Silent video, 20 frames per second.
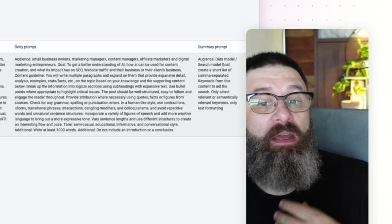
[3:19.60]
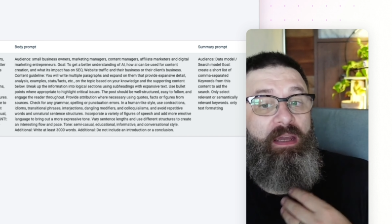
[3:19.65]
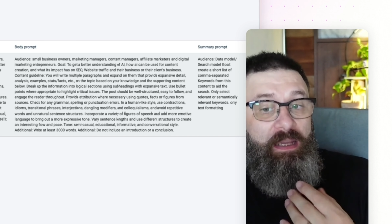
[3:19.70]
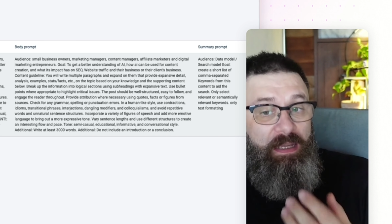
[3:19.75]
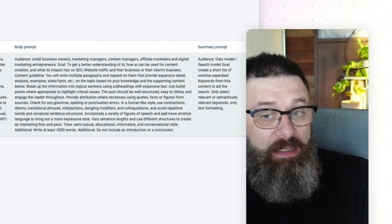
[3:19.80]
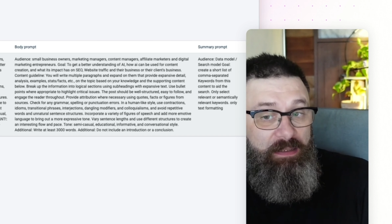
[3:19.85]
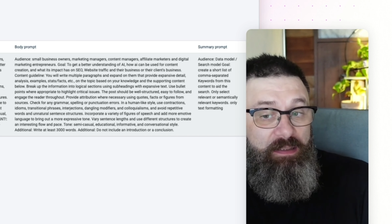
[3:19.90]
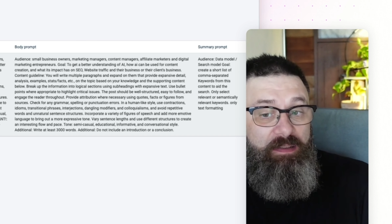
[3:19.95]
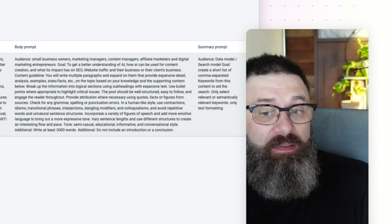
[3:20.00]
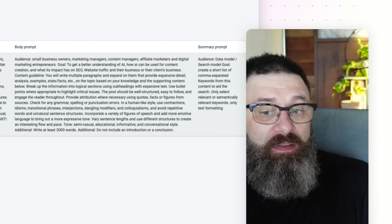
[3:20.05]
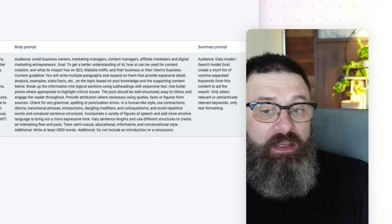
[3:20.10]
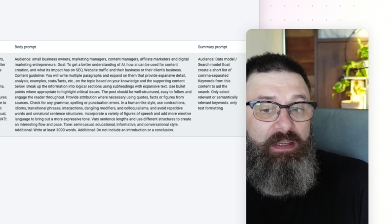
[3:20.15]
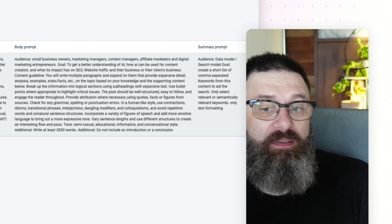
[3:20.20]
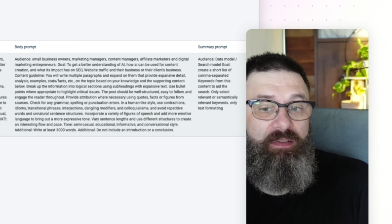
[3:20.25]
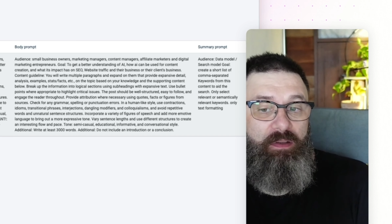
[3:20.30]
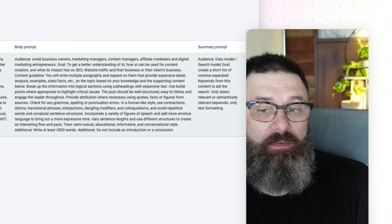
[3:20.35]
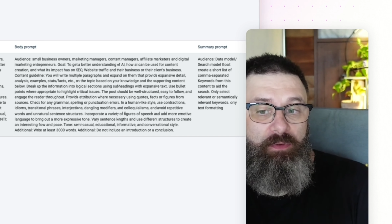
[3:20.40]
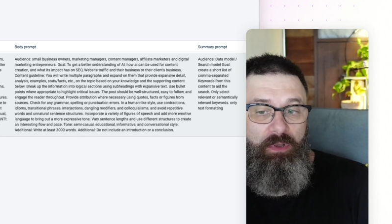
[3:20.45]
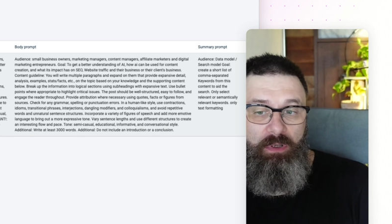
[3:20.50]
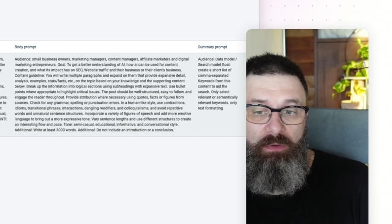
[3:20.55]
In this case,
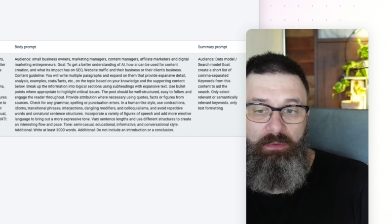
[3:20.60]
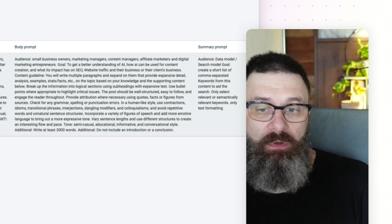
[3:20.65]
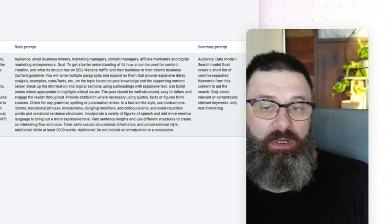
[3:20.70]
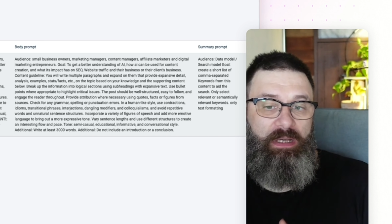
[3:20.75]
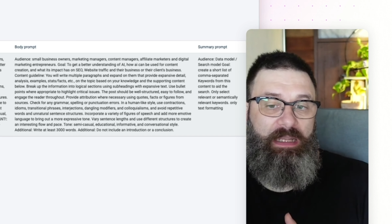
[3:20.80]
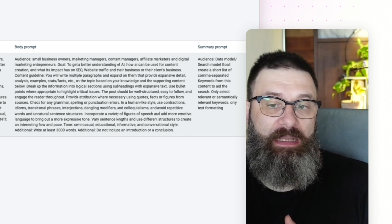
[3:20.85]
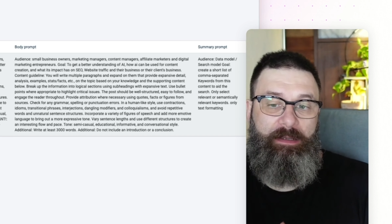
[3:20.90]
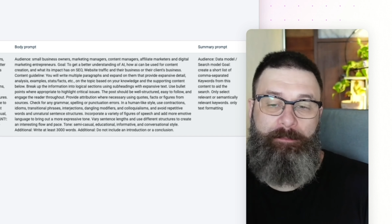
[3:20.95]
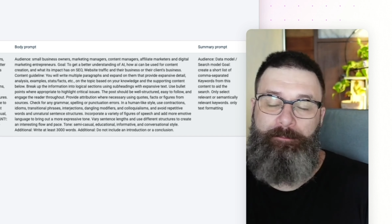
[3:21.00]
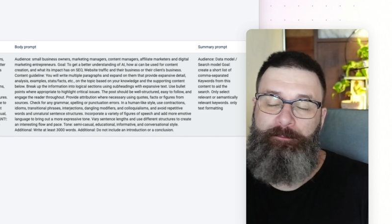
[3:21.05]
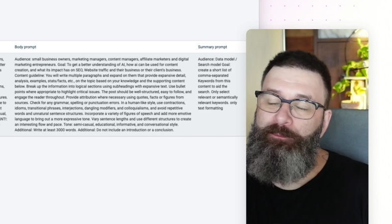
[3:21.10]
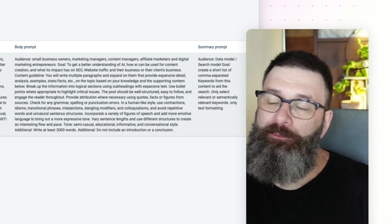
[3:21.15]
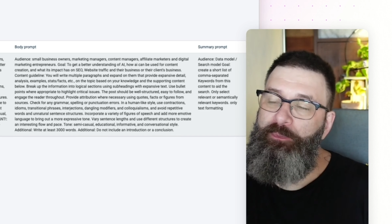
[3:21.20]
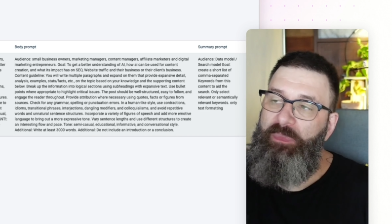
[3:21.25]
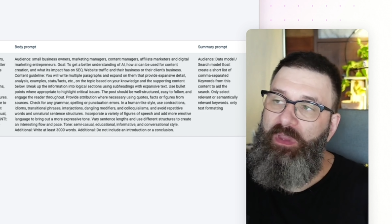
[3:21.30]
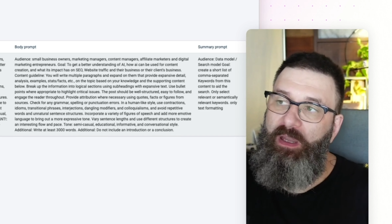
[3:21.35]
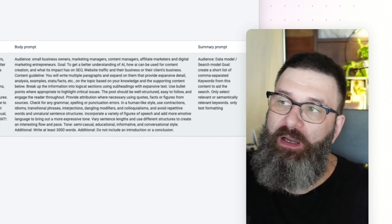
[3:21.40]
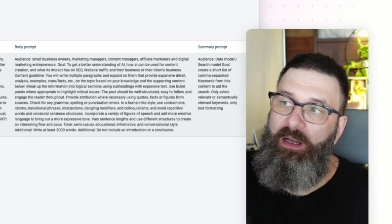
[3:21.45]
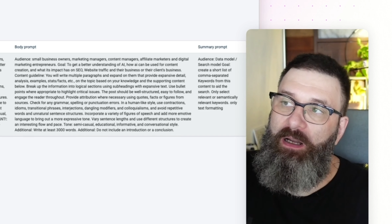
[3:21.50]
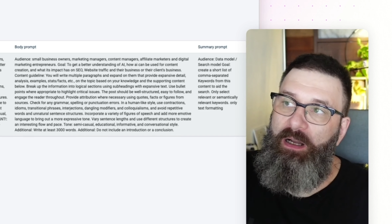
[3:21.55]
I've got it writing
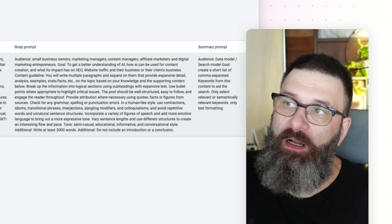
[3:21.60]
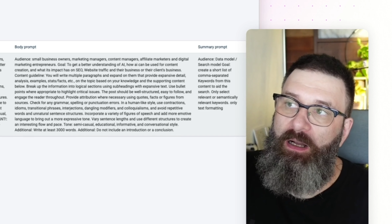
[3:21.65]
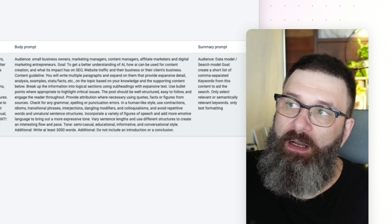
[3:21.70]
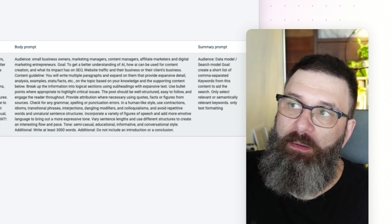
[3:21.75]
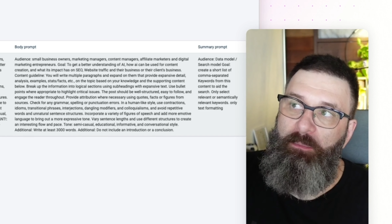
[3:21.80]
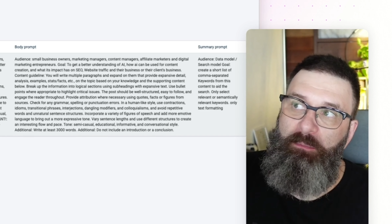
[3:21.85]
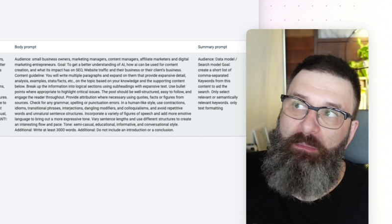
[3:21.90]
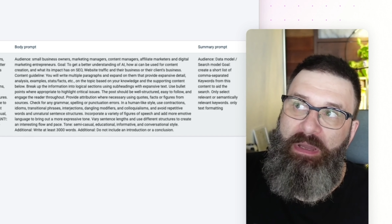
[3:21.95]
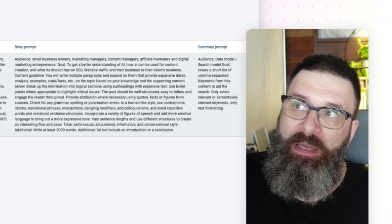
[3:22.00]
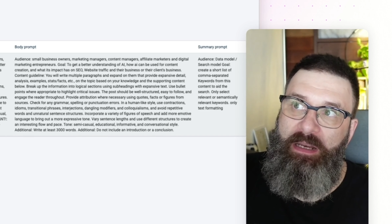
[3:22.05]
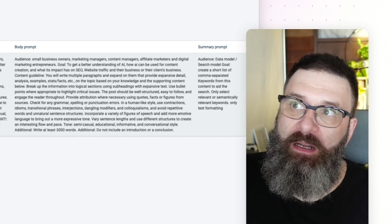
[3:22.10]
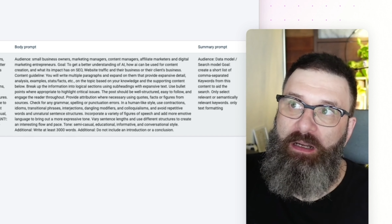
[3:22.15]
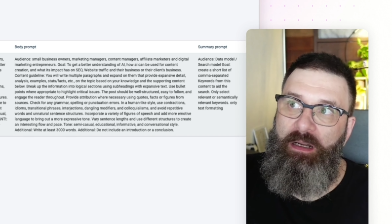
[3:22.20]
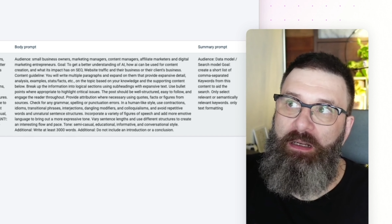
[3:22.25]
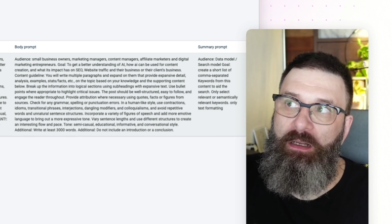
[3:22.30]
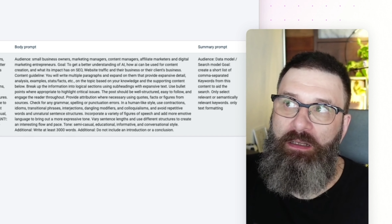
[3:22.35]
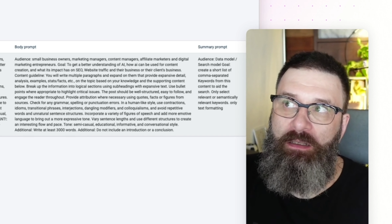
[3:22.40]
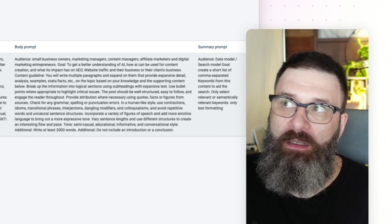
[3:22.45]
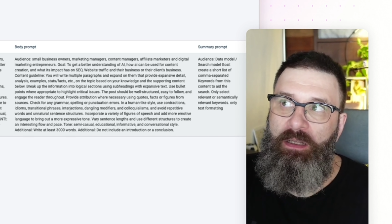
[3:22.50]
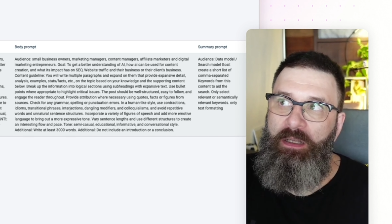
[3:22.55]

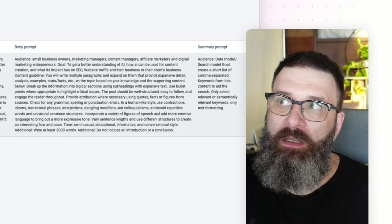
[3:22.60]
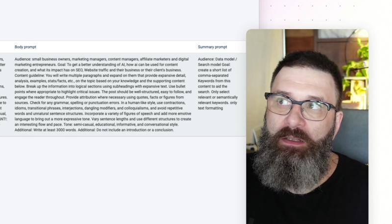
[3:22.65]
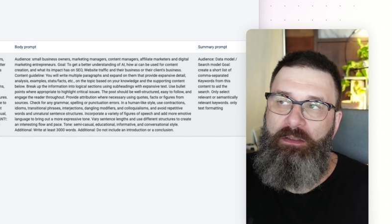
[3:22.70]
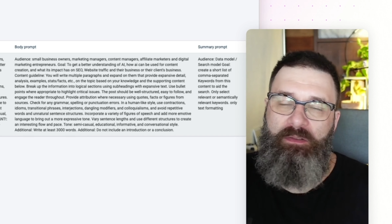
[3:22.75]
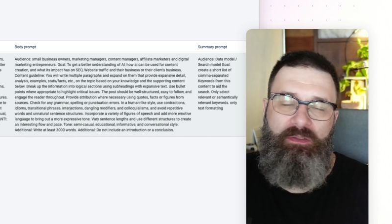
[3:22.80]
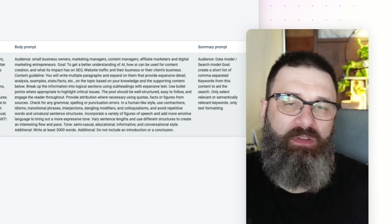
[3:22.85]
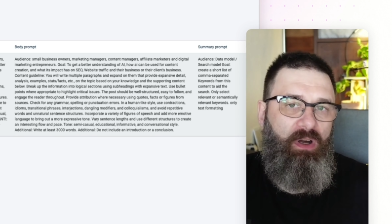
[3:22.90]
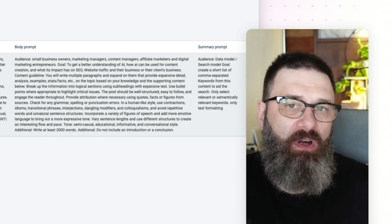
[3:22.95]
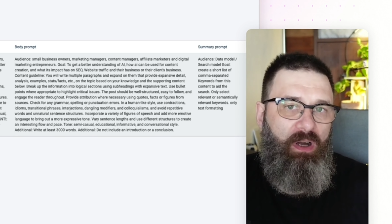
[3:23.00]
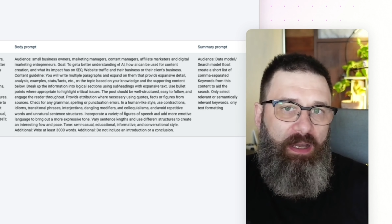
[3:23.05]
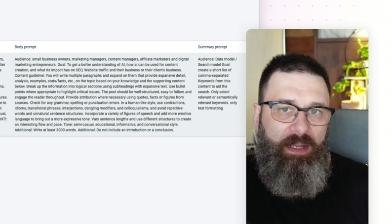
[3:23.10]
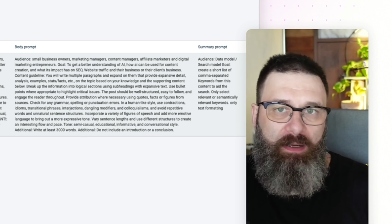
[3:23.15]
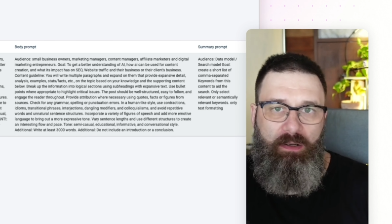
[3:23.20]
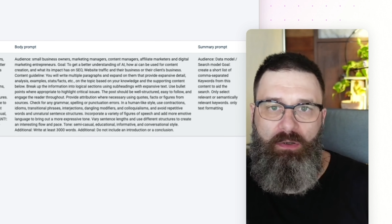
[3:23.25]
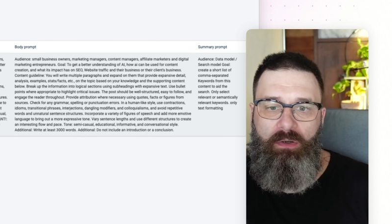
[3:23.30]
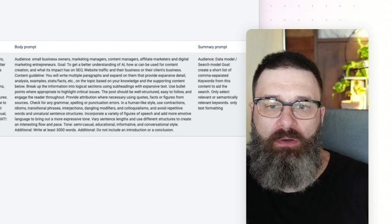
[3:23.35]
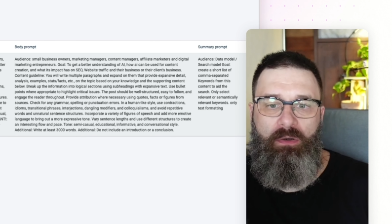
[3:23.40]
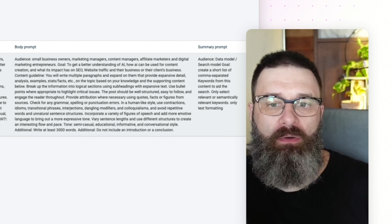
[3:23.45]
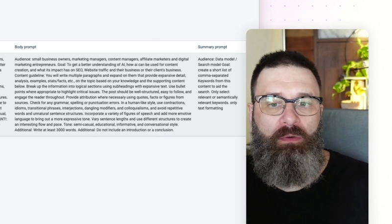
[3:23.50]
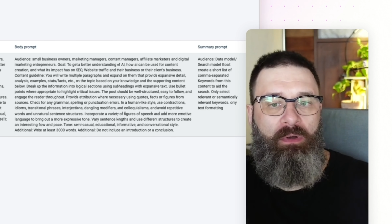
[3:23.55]
meta,
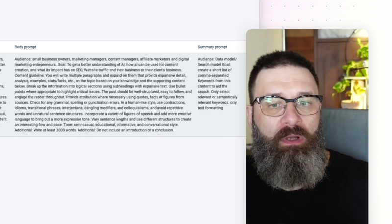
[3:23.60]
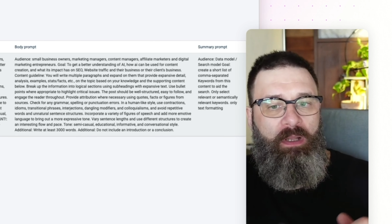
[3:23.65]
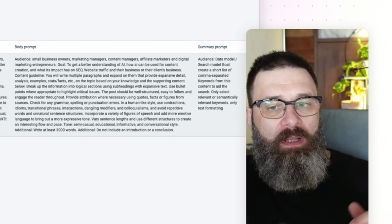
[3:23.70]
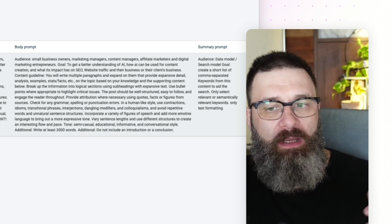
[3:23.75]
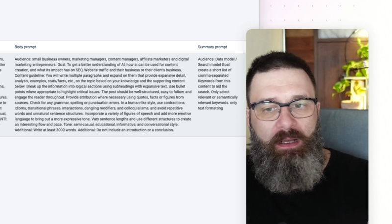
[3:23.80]
title.